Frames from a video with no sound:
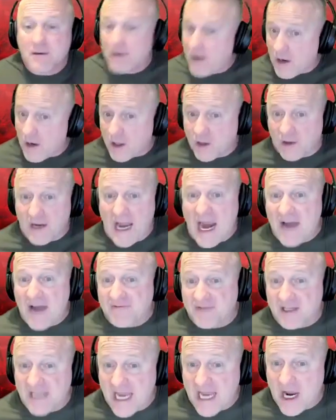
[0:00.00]
are going to have
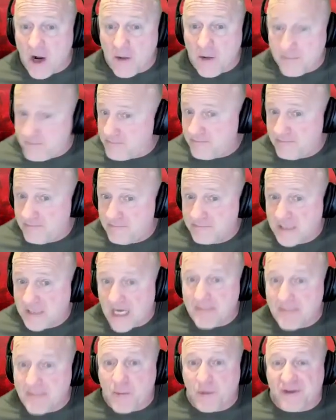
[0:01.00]
to now
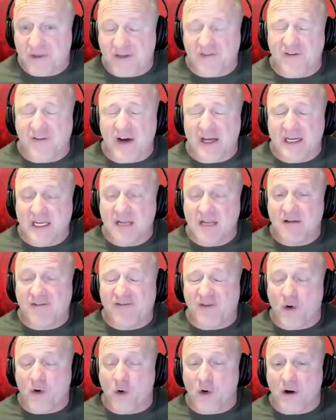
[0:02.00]
come up with the funding
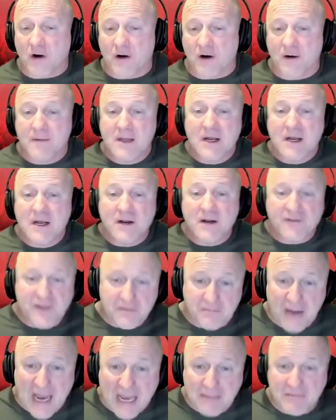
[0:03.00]
for the
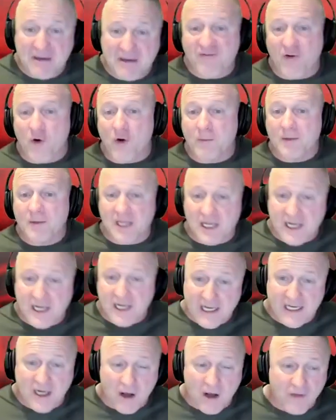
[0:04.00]
baby formula
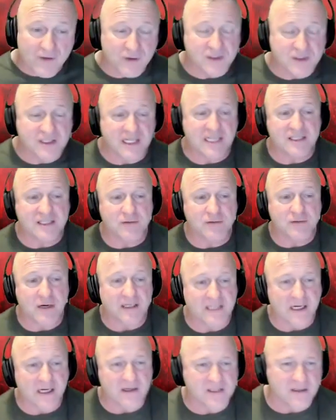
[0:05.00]
and all those things right
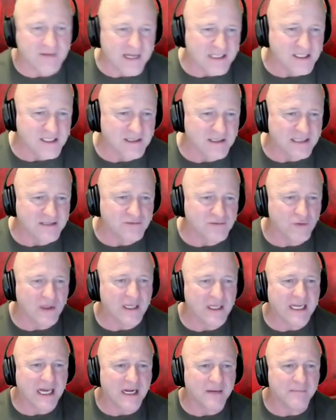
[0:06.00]
there. So that's really
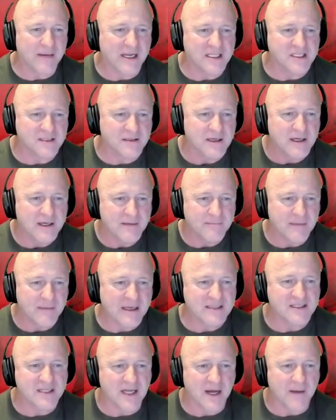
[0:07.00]
kind of
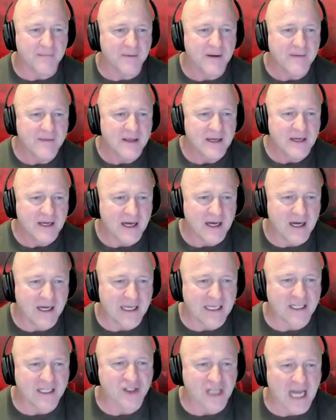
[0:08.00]
messed up.
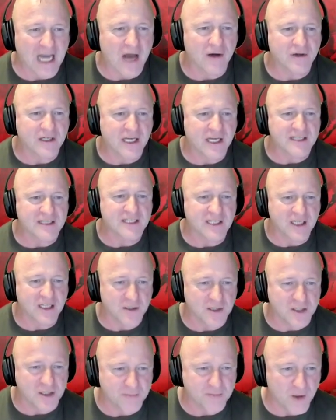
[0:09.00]
In child custody
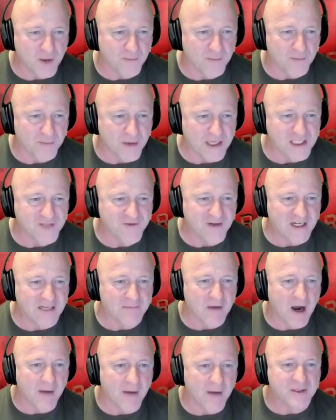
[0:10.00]
dispute, breastfeeding
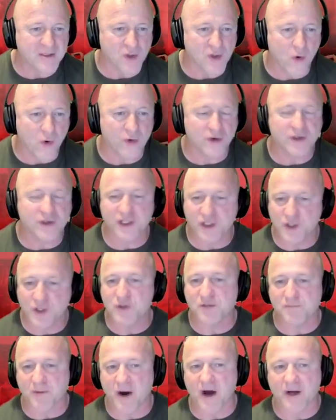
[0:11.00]
mom is ordered to
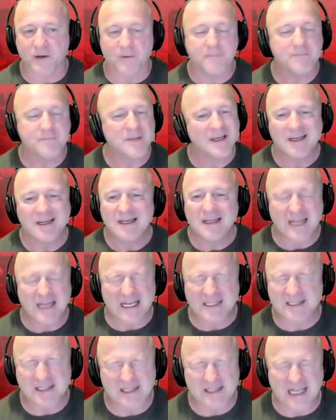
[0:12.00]
use bottle.
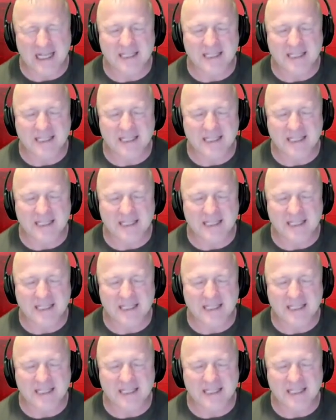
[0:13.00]
That's